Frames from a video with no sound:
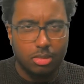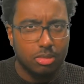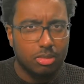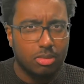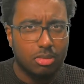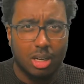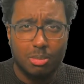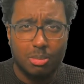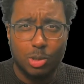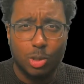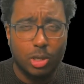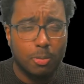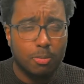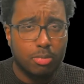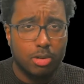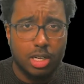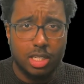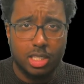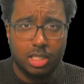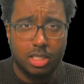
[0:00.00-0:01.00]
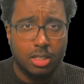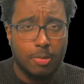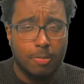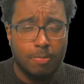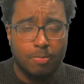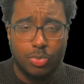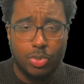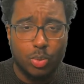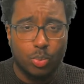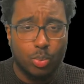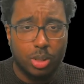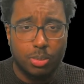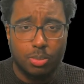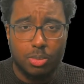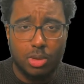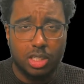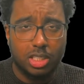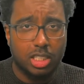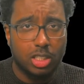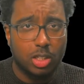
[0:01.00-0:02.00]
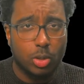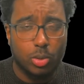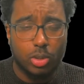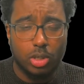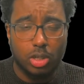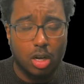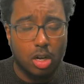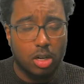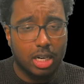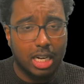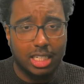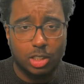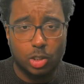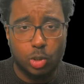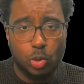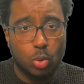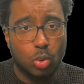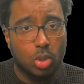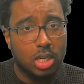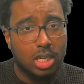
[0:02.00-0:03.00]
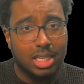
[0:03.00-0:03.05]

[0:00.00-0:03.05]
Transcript: I'm not impressed with Martin Odegaard at all.